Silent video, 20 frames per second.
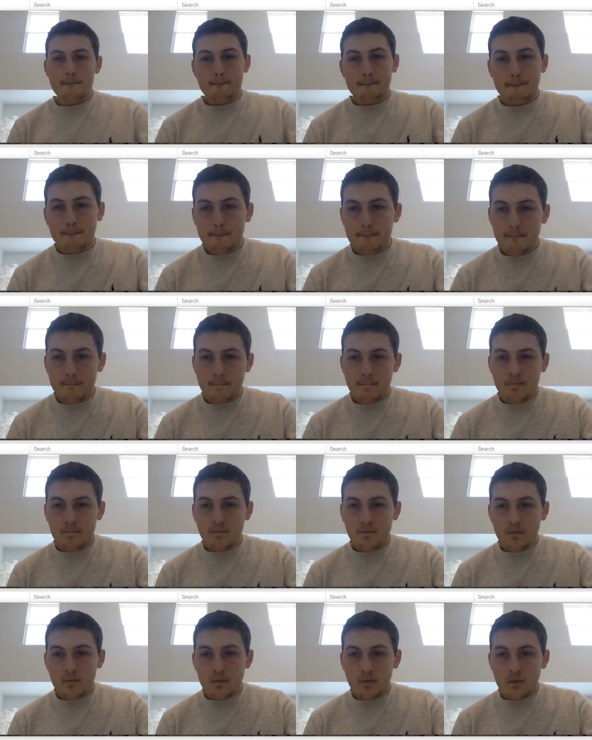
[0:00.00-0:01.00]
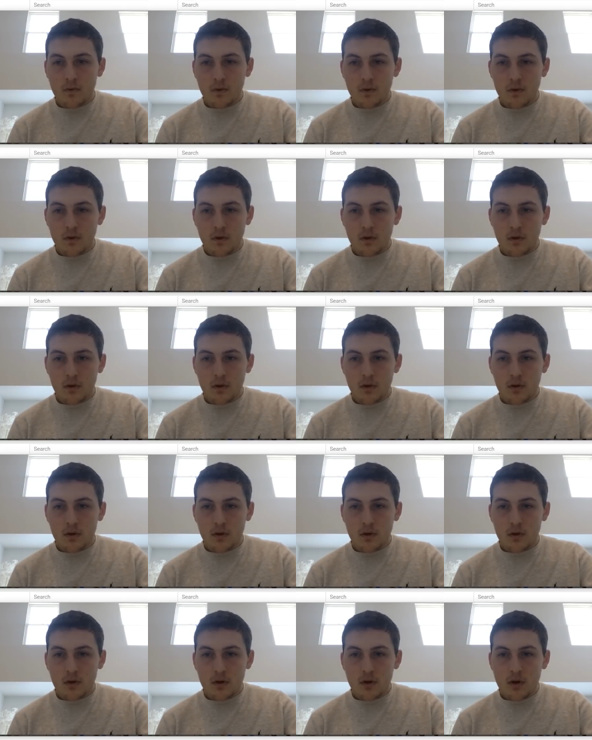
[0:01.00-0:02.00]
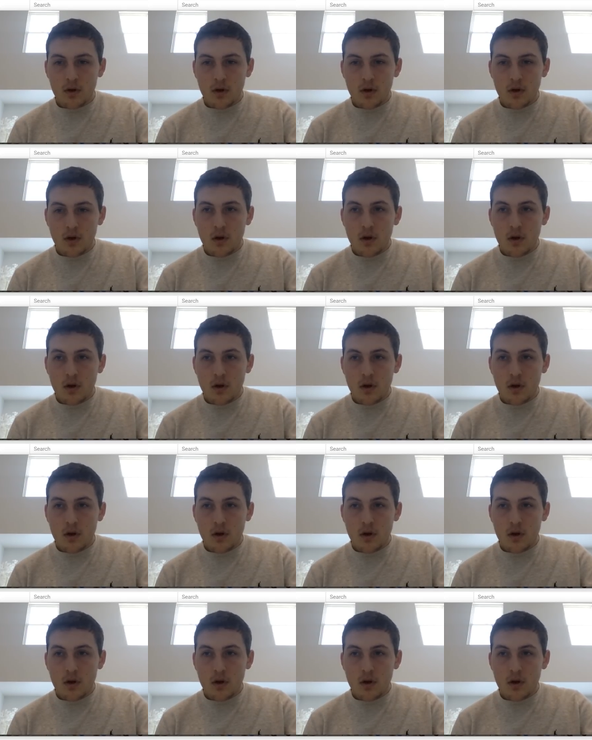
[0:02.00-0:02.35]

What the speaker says: (silence)